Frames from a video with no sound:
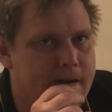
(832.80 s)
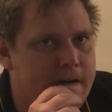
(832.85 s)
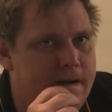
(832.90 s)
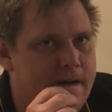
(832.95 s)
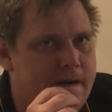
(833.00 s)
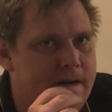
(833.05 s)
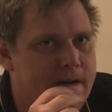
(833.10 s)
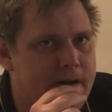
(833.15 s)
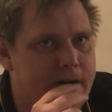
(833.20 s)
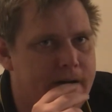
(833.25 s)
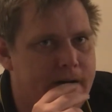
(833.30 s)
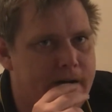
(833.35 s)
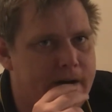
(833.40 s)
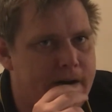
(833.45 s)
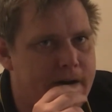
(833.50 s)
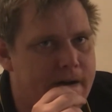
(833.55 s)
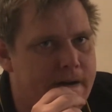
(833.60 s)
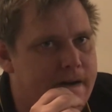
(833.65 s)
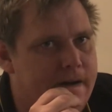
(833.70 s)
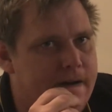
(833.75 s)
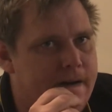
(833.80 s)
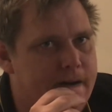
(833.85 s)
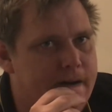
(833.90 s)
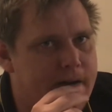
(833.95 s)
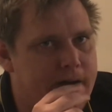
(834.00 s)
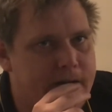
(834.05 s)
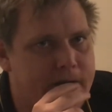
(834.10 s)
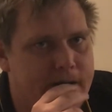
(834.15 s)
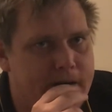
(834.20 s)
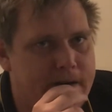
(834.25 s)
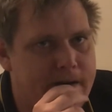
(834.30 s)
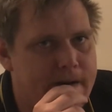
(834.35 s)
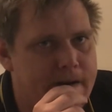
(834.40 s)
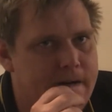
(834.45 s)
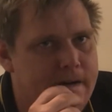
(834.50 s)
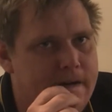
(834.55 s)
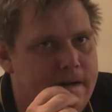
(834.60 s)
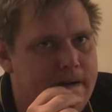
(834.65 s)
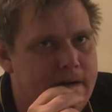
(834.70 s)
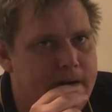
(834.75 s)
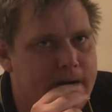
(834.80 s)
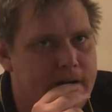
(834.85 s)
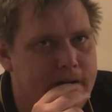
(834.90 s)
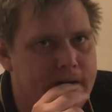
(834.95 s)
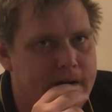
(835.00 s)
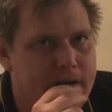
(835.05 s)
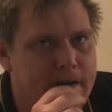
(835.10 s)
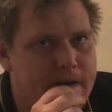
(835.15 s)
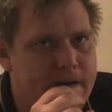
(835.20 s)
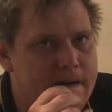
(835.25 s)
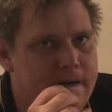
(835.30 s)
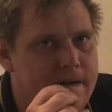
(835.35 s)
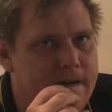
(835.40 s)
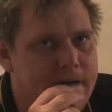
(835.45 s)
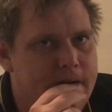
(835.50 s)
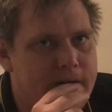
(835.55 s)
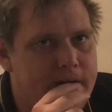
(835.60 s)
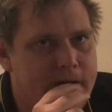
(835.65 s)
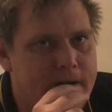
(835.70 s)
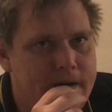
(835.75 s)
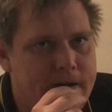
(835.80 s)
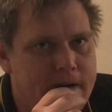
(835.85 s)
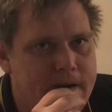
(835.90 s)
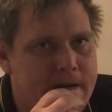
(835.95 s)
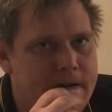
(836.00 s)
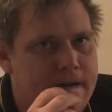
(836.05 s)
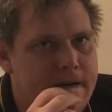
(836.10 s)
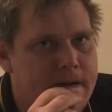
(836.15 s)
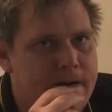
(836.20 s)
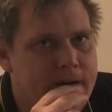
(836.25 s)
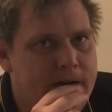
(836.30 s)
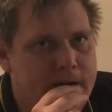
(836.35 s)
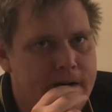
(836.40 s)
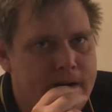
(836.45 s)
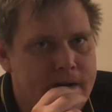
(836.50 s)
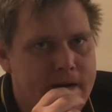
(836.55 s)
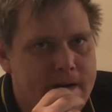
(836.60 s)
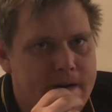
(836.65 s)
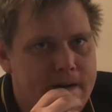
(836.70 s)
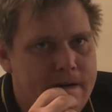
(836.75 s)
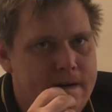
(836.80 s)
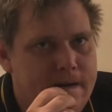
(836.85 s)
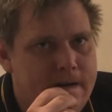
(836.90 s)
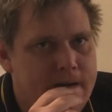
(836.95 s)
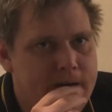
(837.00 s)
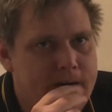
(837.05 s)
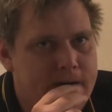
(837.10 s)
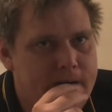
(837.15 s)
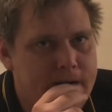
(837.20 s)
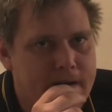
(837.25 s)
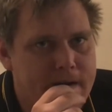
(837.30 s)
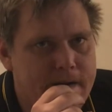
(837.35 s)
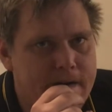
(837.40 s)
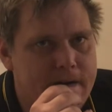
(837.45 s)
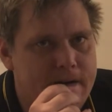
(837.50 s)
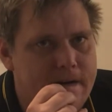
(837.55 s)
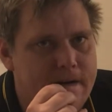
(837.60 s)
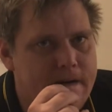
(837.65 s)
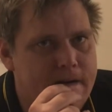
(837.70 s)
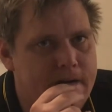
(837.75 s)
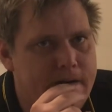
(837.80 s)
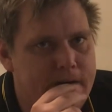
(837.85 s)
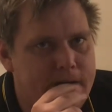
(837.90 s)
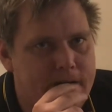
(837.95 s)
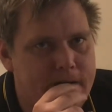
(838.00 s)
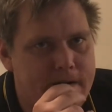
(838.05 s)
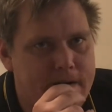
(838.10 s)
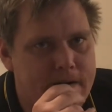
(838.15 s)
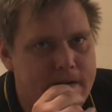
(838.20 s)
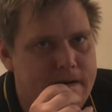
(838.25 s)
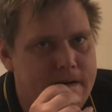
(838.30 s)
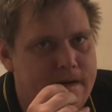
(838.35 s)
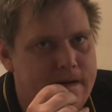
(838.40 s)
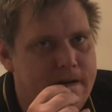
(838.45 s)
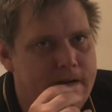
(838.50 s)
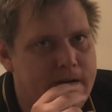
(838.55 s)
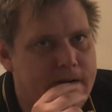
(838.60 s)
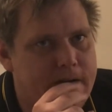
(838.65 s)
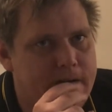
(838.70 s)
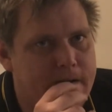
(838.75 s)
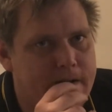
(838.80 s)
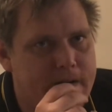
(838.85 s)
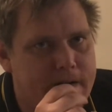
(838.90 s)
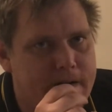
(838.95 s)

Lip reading: you don't think's a hassle, but then once you don't have to do it anymore, you couldn't imagine how it was when you had to do it manually.